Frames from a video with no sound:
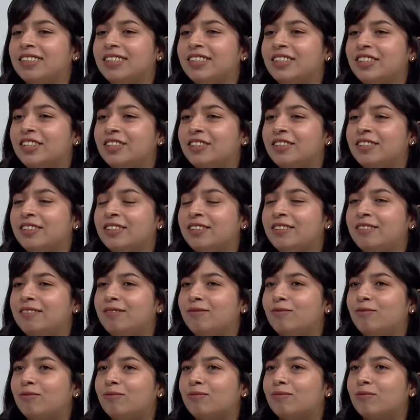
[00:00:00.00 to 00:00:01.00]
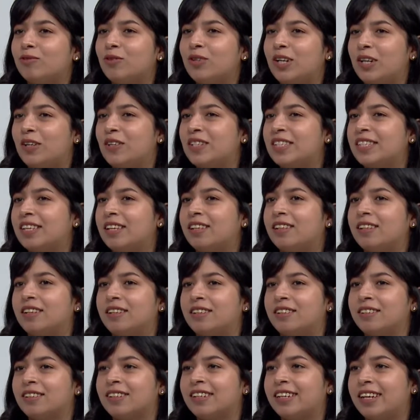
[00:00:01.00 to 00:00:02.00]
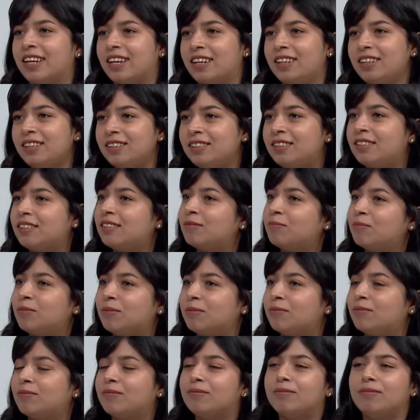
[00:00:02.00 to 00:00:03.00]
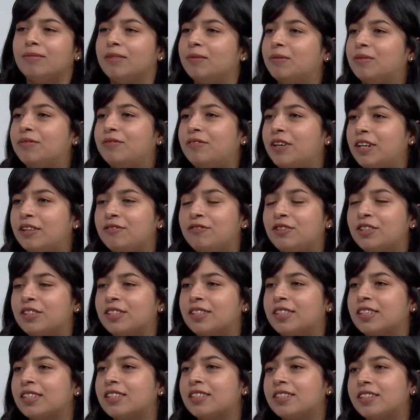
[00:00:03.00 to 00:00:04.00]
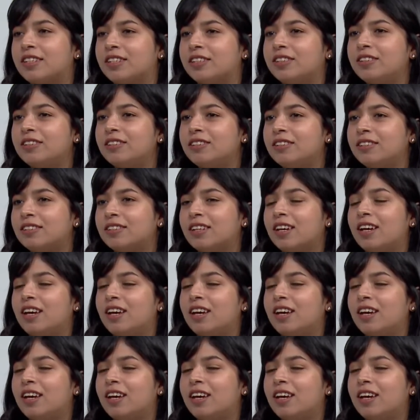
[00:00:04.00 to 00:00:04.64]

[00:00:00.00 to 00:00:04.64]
started when I was a little kid, maybe 5 or 6 years.